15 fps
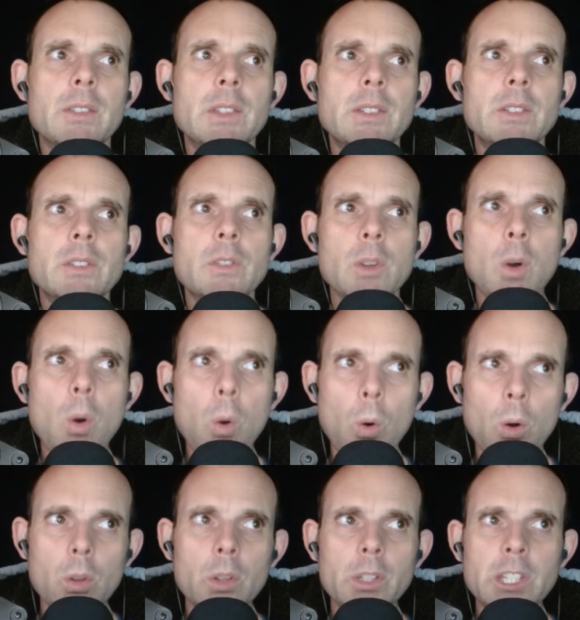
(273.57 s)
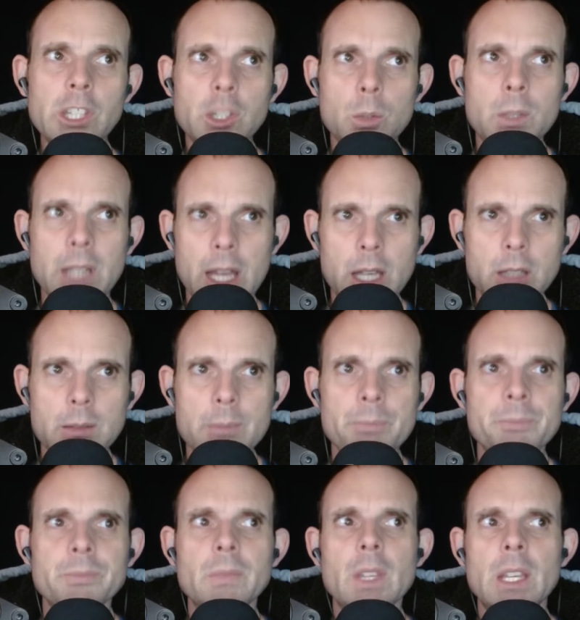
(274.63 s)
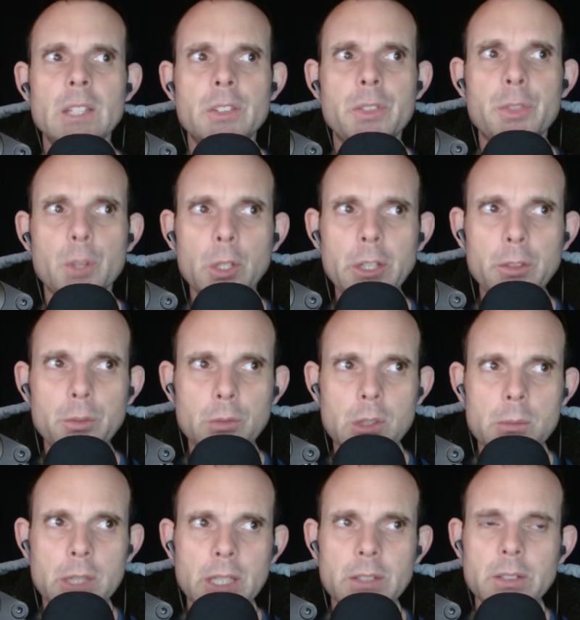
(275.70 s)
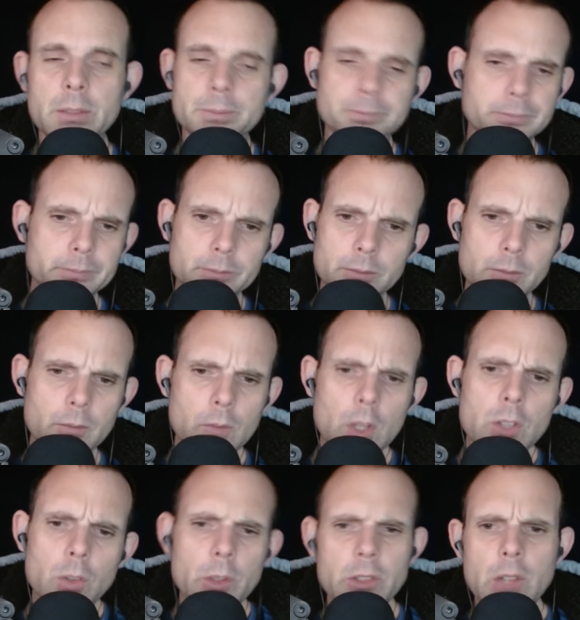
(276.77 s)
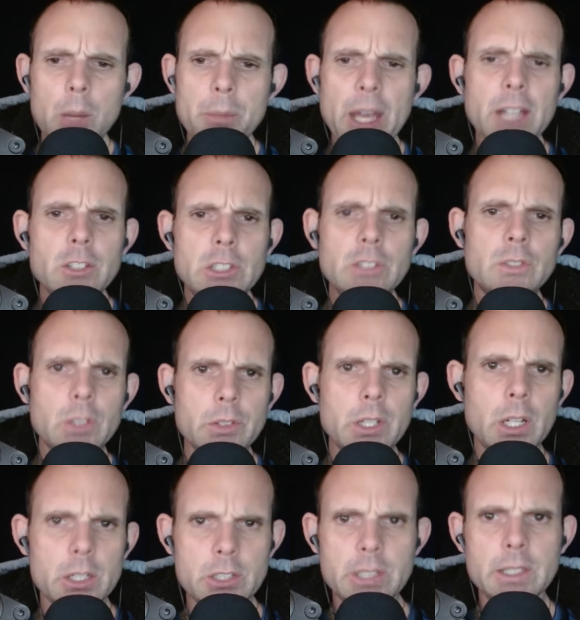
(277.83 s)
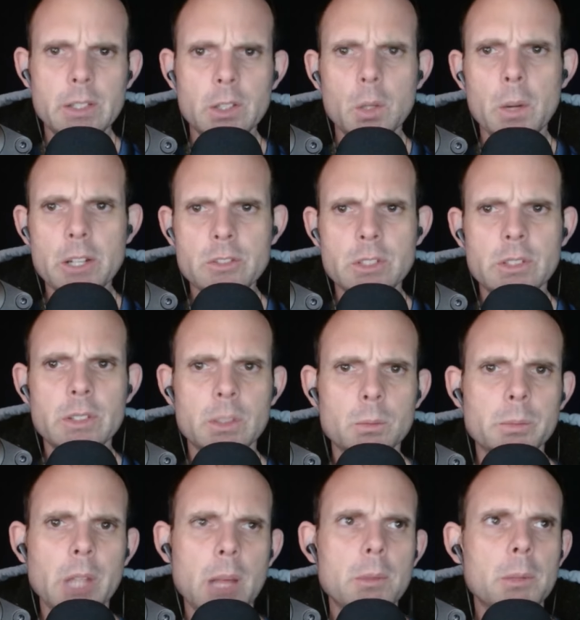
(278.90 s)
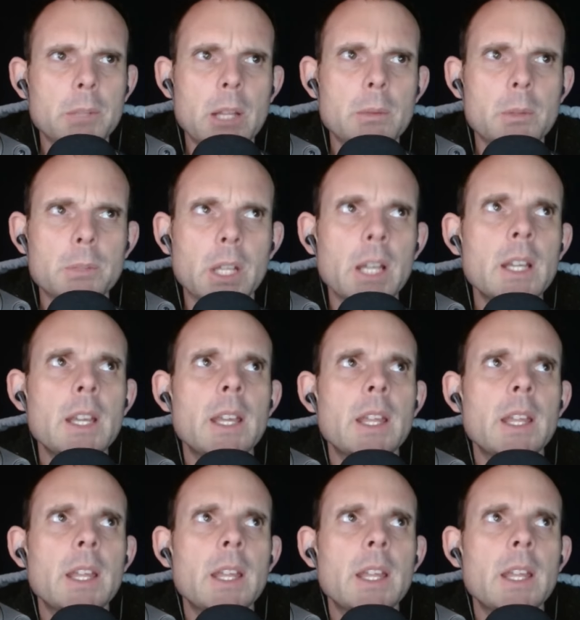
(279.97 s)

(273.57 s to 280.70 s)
This is the whole Q&A. It's 33 minutes, so it's not bad. She stood there and she did the questions and blah, blah, blah, blah, blah.